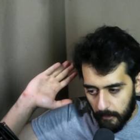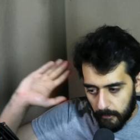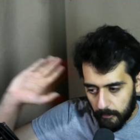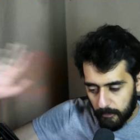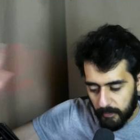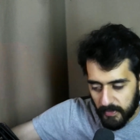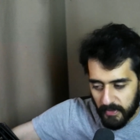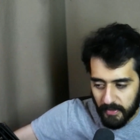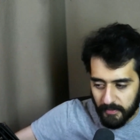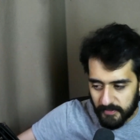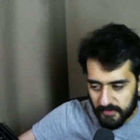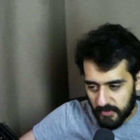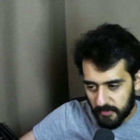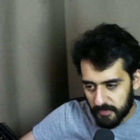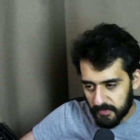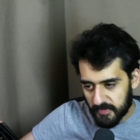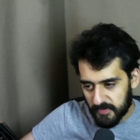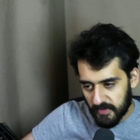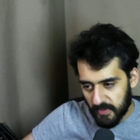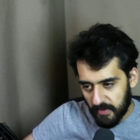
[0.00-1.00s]
but I'm
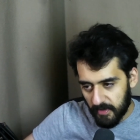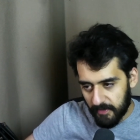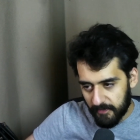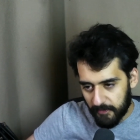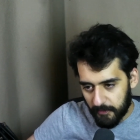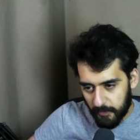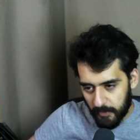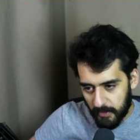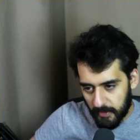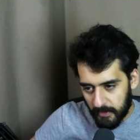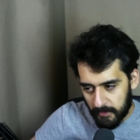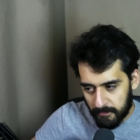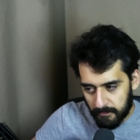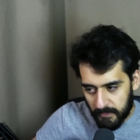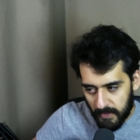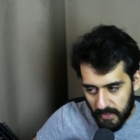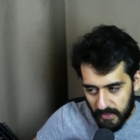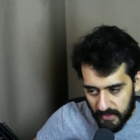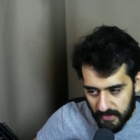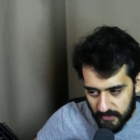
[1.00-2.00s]
super sorry everyone.
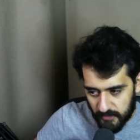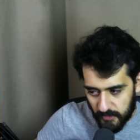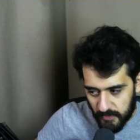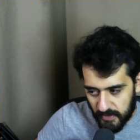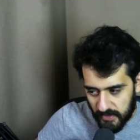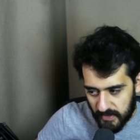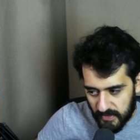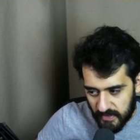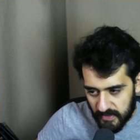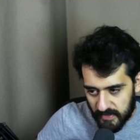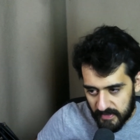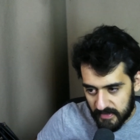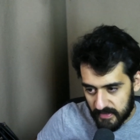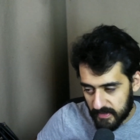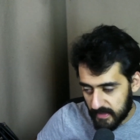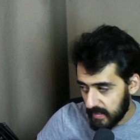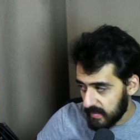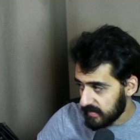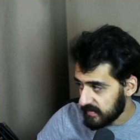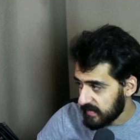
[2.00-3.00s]
It is what it is.
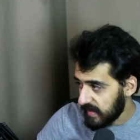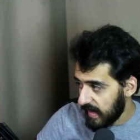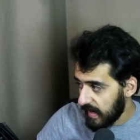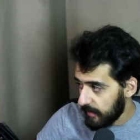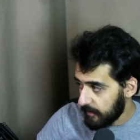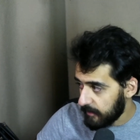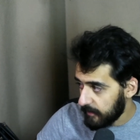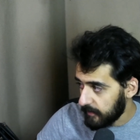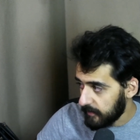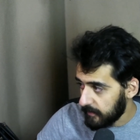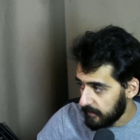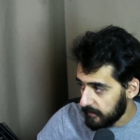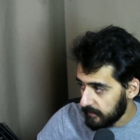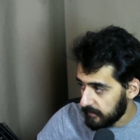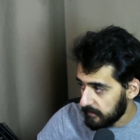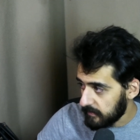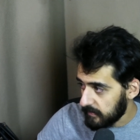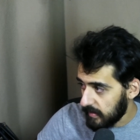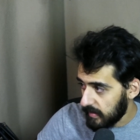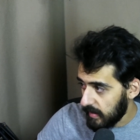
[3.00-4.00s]
Things
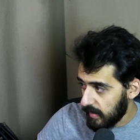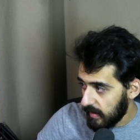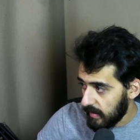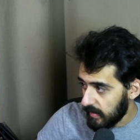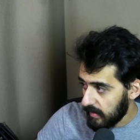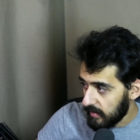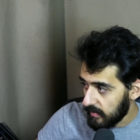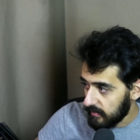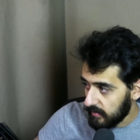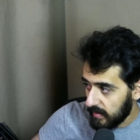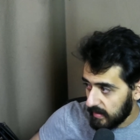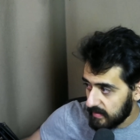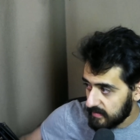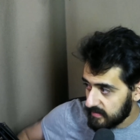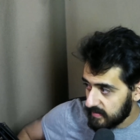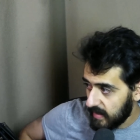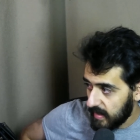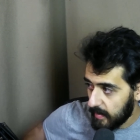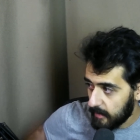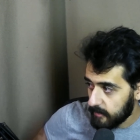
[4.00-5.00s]
happen. Uh, a lot of
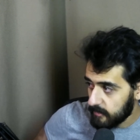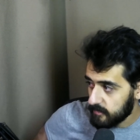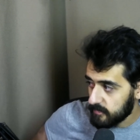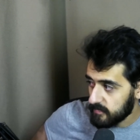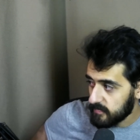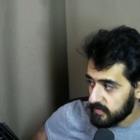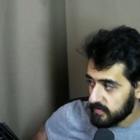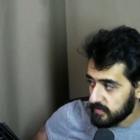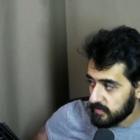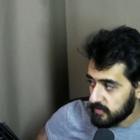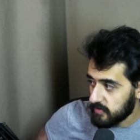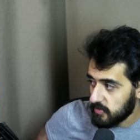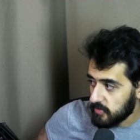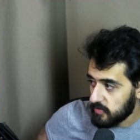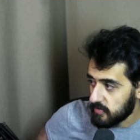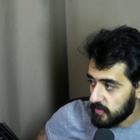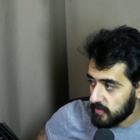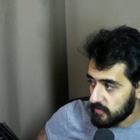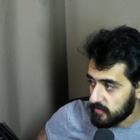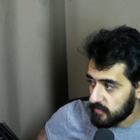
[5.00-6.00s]
times
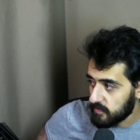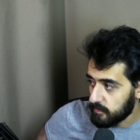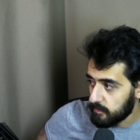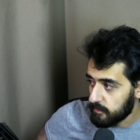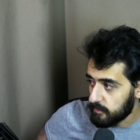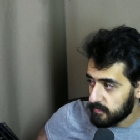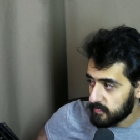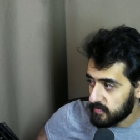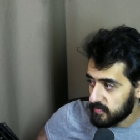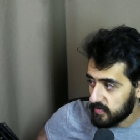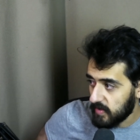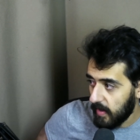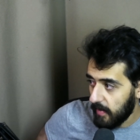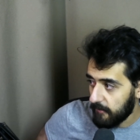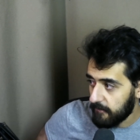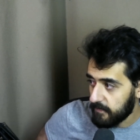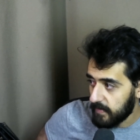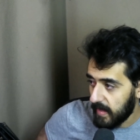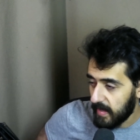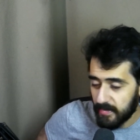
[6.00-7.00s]
there's
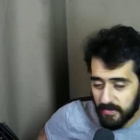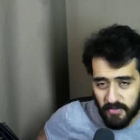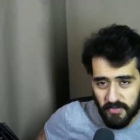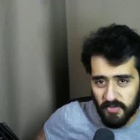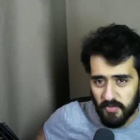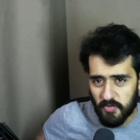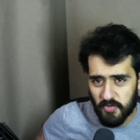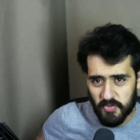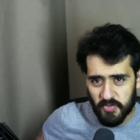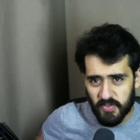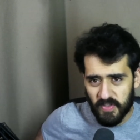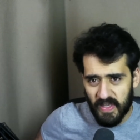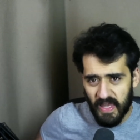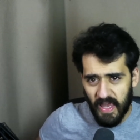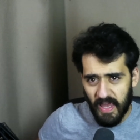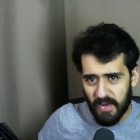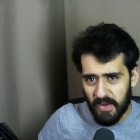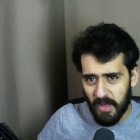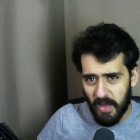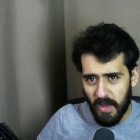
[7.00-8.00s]
stuff that you just
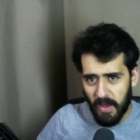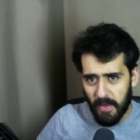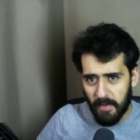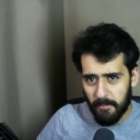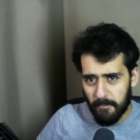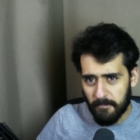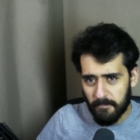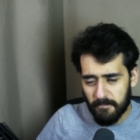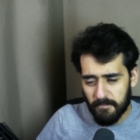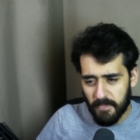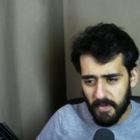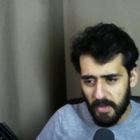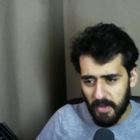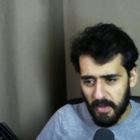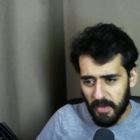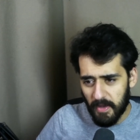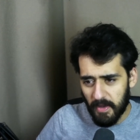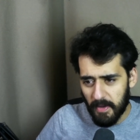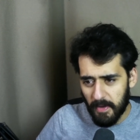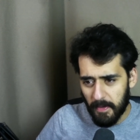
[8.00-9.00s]
cannot
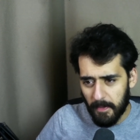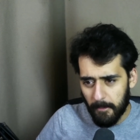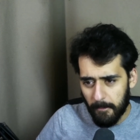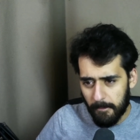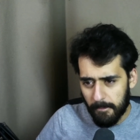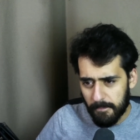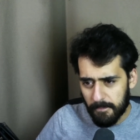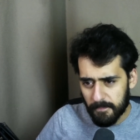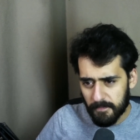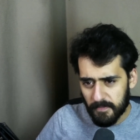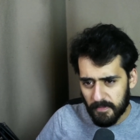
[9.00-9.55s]
um